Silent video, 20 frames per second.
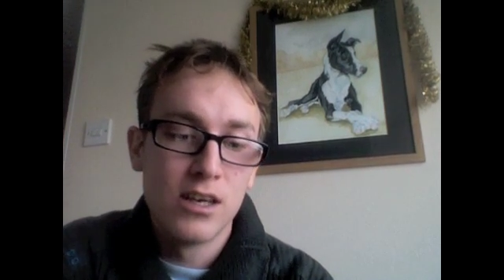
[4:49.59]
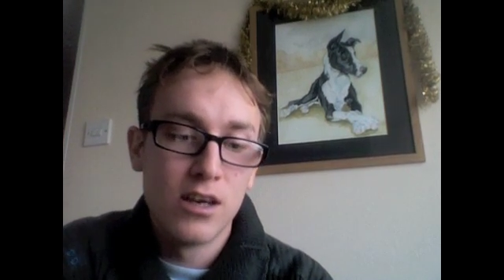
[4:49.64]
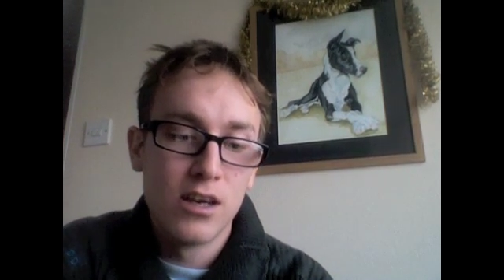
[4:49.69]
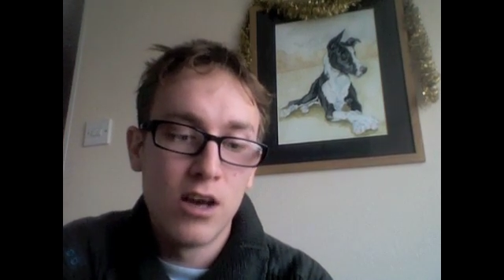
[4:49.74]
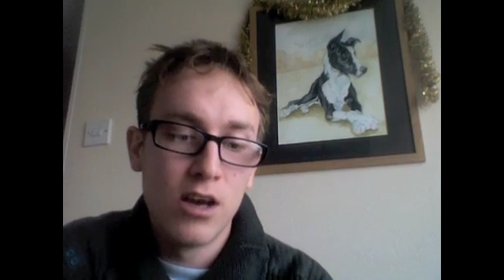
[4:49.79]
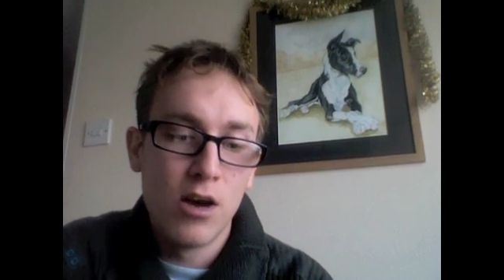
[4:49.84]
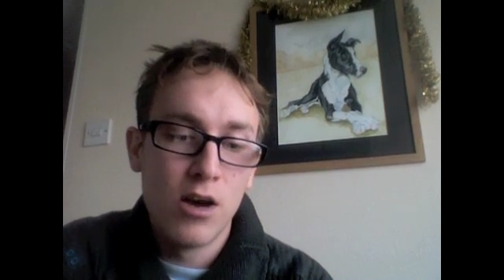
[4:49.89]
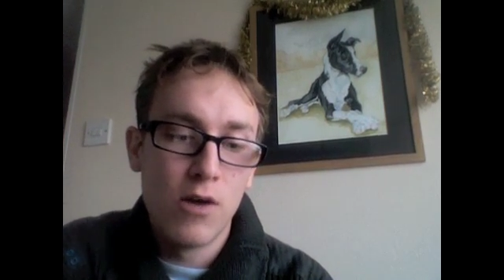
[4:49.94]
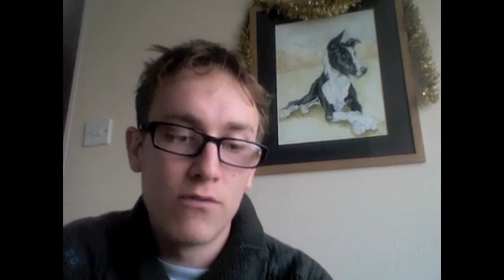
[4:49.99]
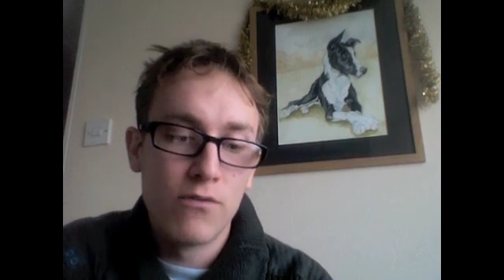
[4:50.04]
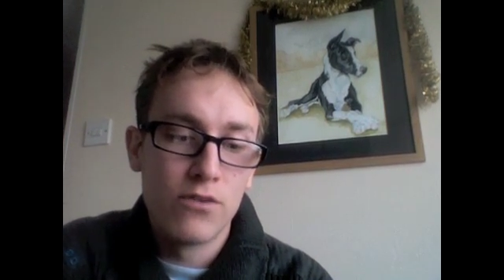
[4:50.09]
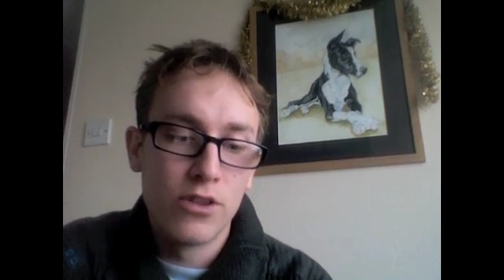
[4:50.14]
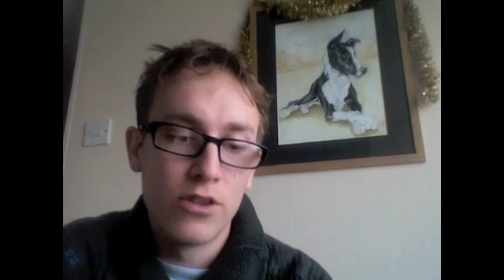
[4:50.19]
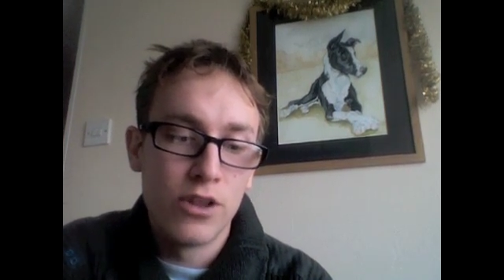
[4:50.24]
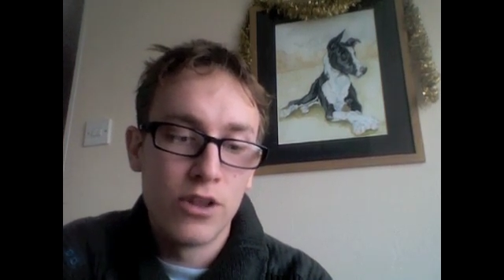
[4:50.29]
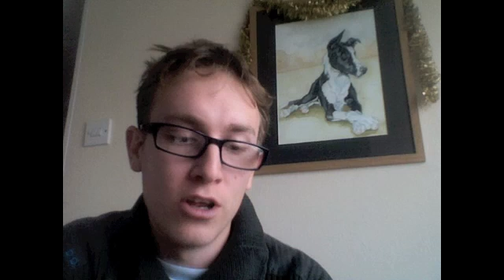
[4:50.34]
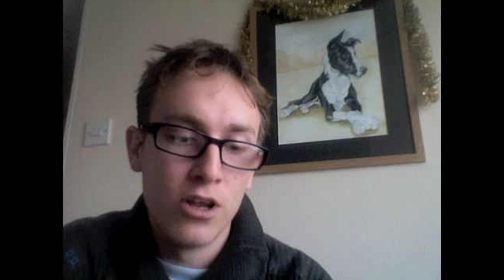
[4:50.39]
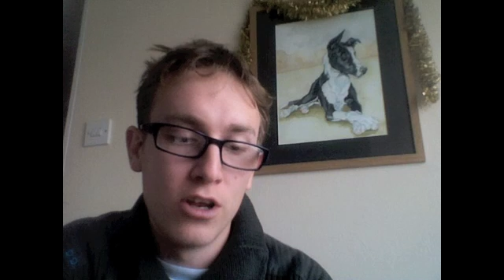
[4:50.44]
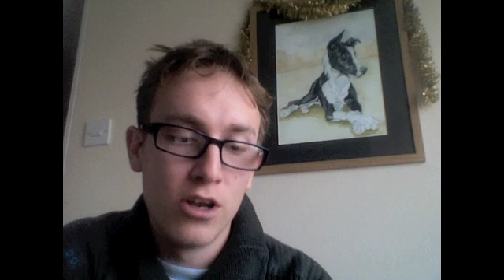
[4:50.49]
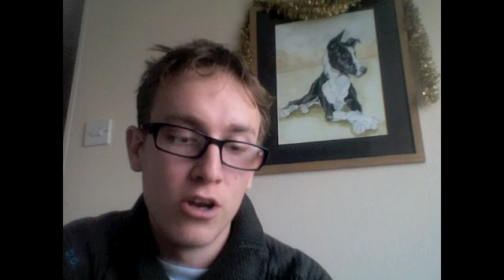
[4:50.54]
of
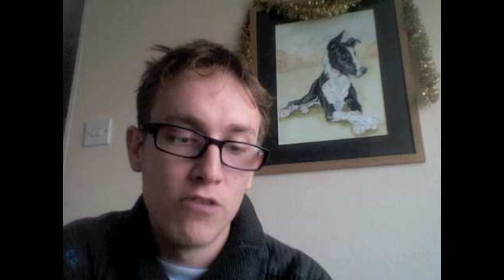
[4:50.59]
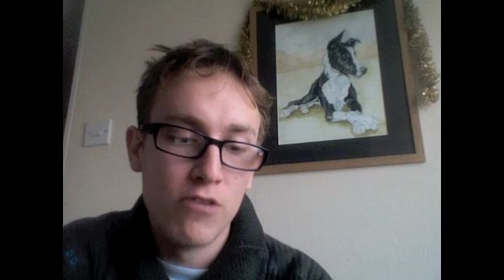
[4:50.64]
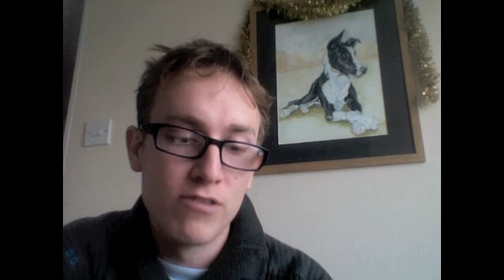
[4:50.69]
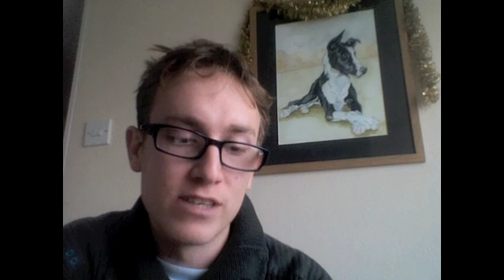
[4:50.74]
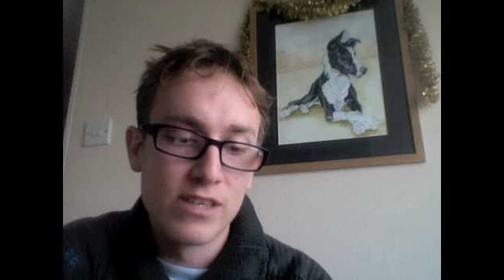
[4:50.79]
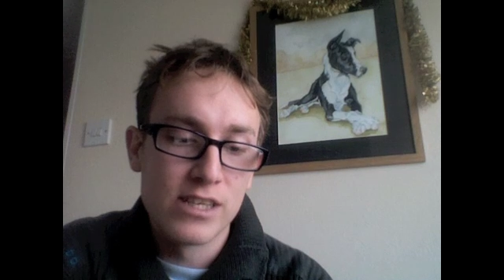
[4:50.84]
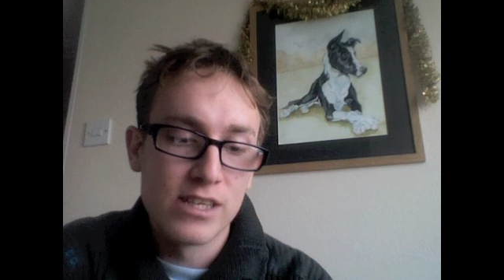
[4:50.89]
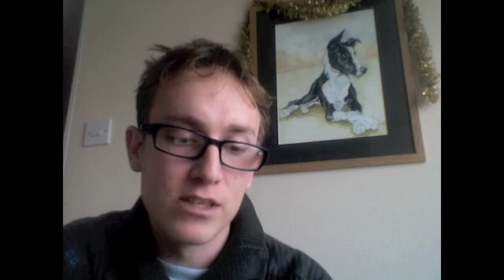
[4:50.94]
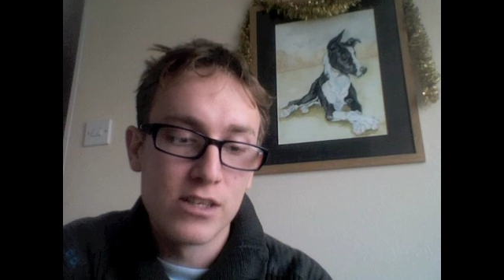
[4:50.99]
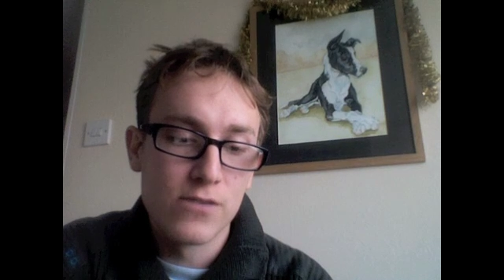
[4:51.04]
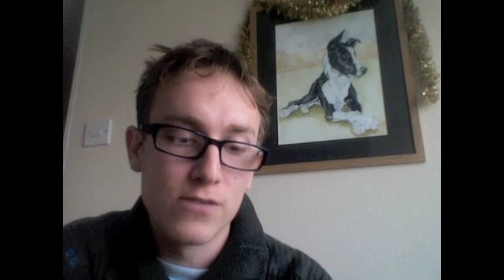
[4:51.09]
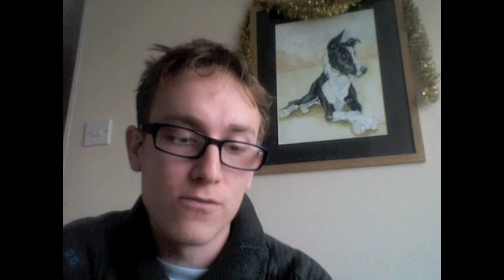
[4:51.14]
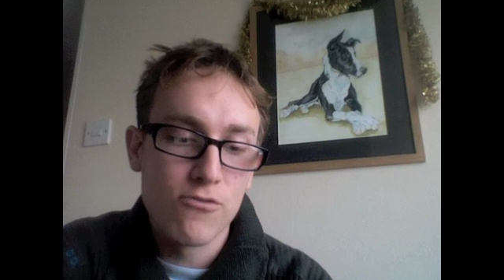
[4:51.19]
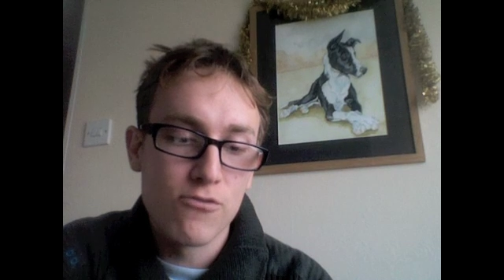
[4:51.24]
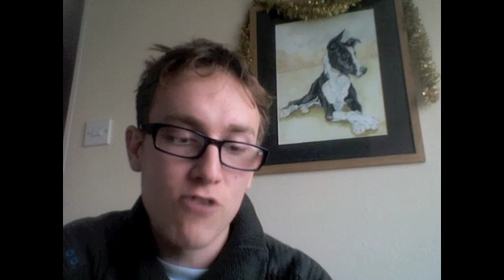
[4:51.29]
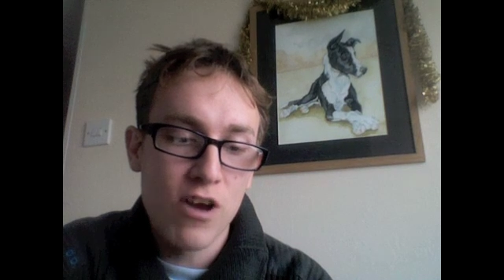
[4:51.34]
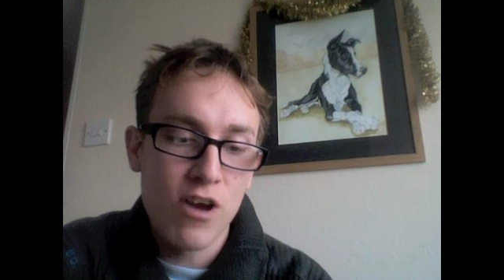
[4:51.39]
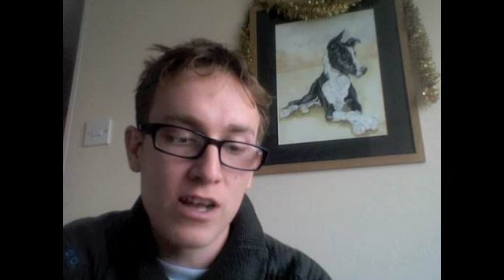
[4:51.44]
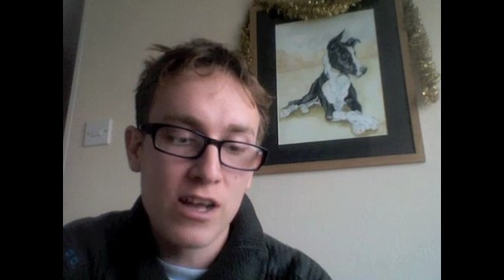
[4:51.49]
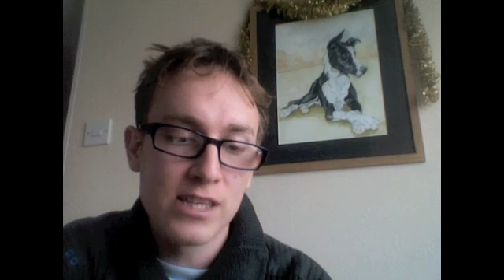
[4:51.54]
the low resistance
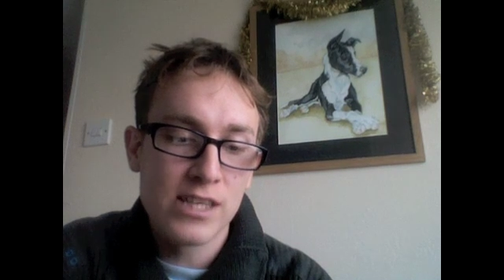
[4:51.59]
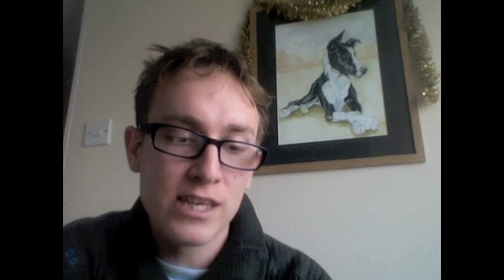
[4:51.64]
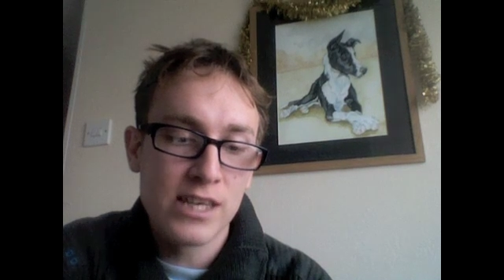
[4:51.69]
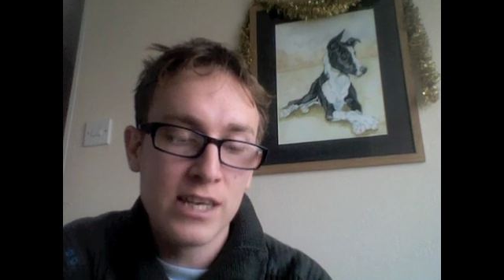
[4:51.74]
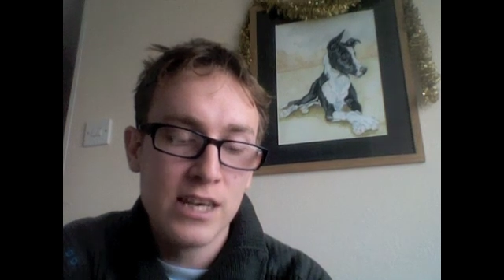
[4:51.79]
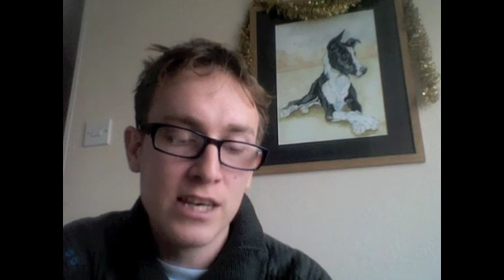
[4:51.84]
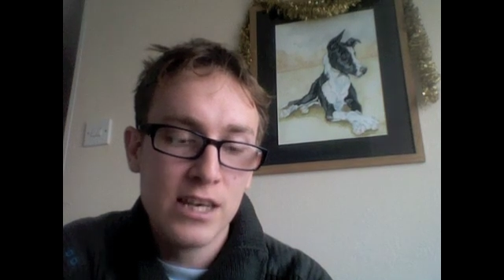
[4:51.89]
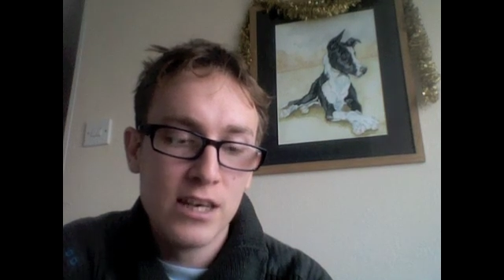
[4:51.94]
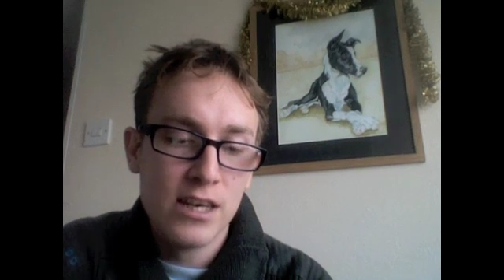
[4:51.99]
variety,